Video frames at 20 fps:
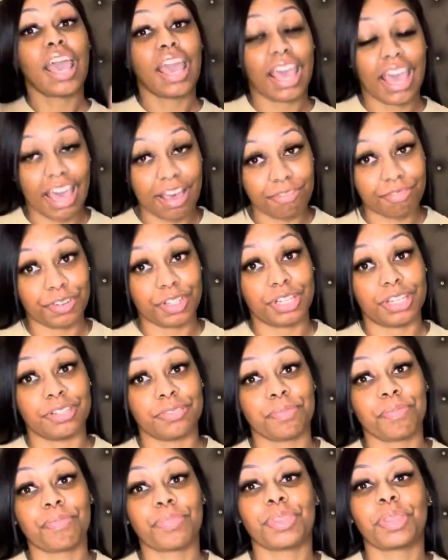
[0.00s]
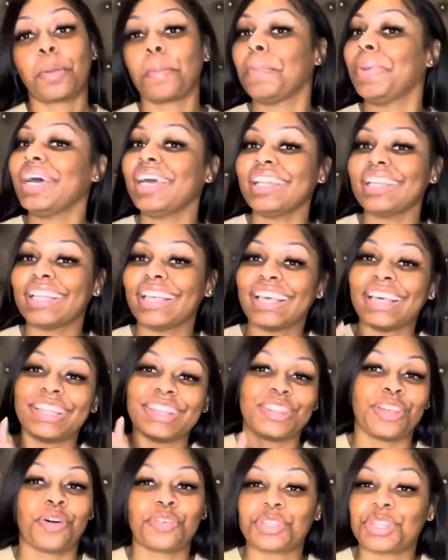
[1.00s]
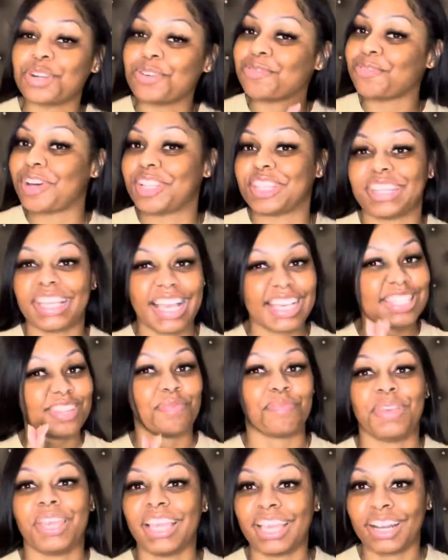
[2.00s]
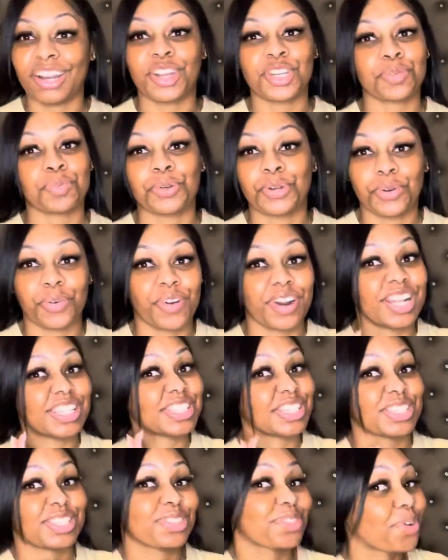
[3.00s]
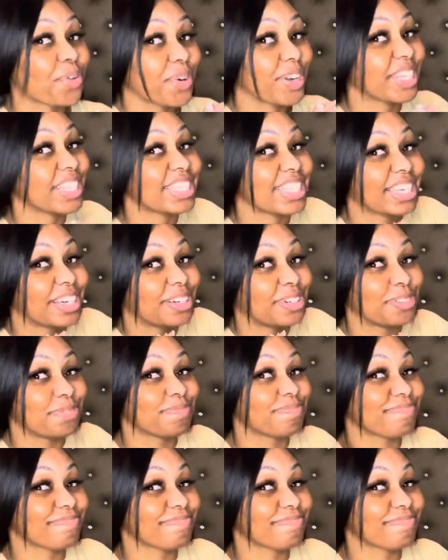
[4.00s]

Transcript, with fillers: Have fun. But those are the fun things of being an entrepreneur and it's a story to tell.